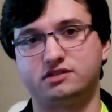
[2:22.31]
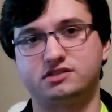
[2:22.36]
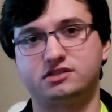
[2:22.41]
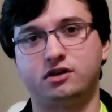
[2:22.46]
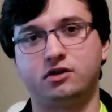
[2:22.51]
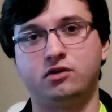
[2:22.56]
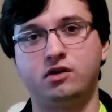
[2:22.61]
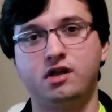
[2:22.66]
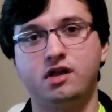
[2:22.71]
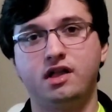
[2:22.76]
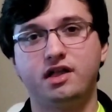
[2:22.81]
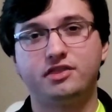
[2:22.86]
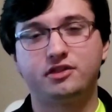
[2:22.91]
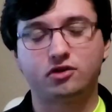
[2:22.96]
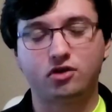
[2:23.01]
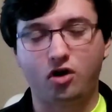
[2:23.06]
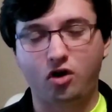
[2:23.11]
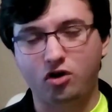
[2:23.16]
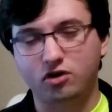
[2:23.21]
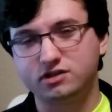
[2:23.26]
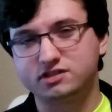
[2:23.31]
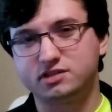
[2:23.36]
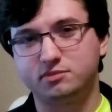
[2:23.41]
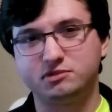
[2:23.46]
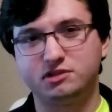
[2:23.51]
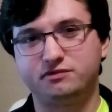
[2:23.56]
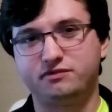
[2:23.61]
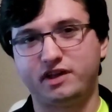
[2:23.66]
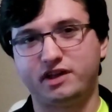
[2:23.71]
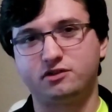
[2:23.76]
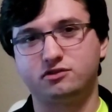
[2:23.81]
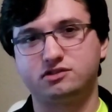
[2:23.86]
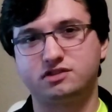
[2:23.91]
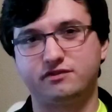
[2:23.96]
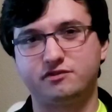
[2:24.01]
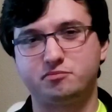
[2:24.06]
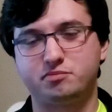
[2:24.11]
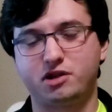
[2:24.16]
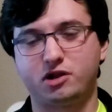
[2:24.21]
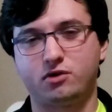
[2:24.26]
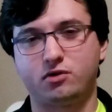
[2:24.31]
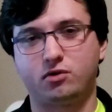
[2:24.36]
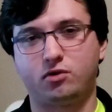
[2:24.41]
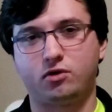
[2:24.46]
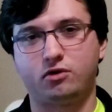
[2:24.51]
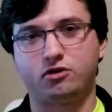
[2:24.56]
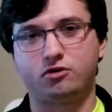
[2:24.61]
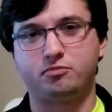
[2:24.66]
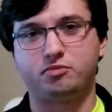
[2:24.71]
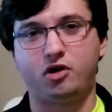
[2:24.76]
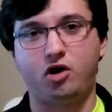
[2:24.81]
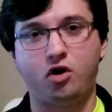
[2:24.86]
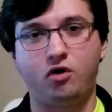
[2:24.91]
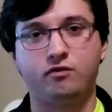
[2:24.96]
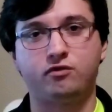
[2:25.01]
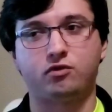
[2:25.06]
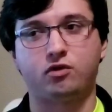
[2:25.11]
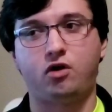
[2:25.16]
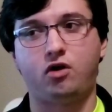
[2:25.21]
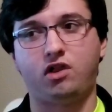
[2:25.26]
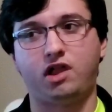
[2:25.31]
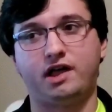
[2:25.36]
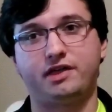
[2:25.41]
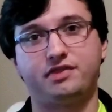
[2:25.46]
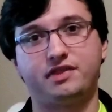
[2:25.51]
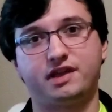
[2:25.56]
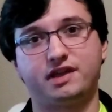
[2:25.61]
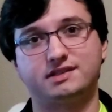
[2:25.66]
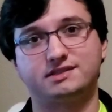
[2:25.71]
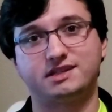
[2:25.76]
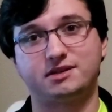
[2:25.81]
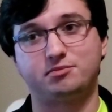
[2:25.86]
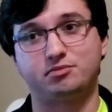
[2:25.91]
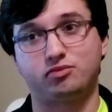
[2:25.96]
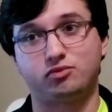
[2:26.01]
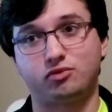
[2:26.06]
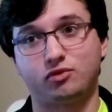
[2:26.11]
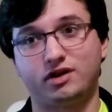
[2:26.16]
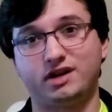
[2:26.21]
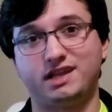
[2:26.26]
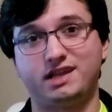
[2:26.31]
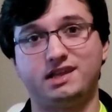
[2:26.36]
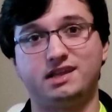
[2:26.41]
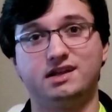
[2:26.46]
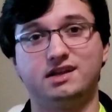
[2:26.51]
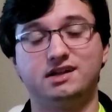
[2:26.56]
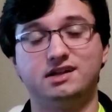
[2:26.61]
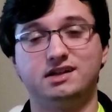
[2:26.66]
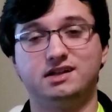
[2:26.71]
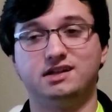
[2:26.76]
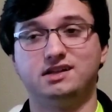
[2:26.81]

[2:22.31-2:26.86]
So, there are some defenders of Imperial Order, but overall, I think it's a pretty